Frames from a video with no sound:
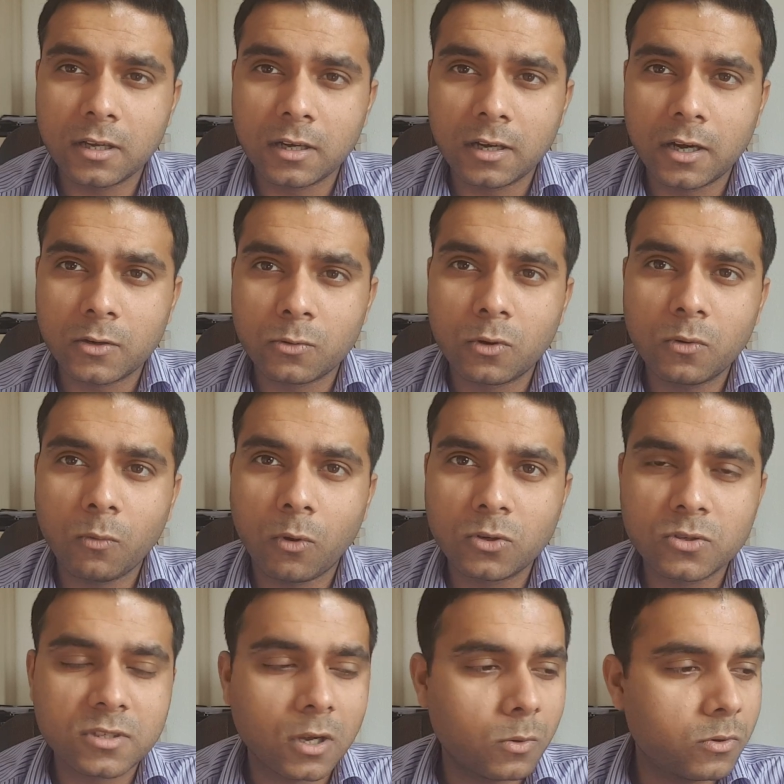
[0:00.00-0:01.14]
I do not
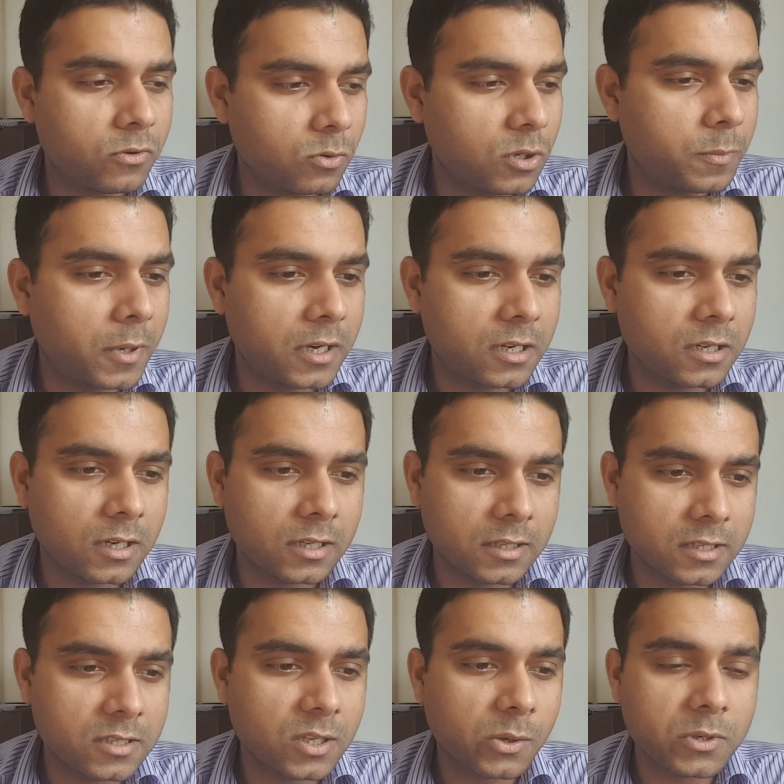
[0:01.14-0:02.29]
want to sound rude, but
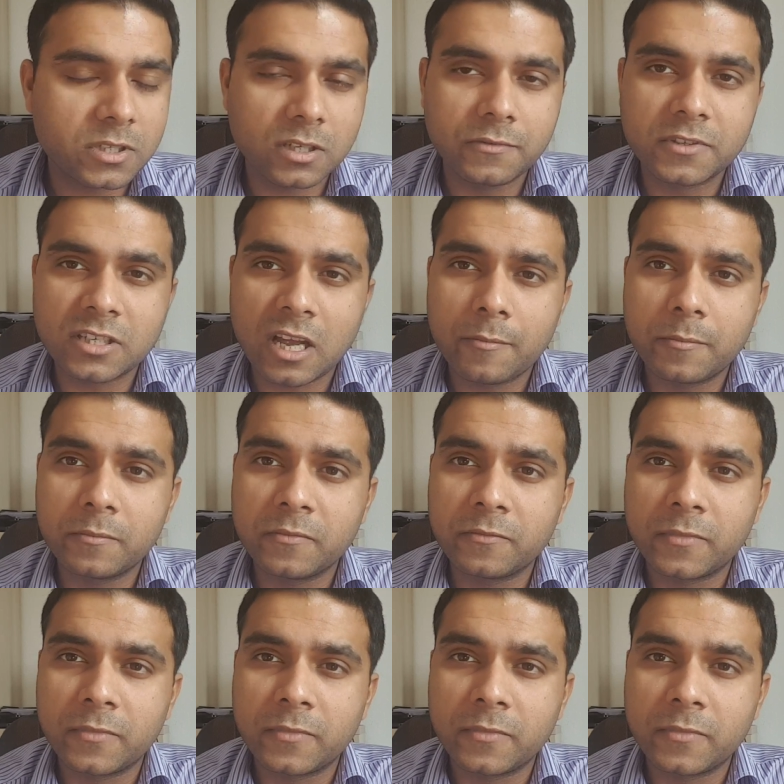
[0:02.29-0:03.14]
this is the question which I've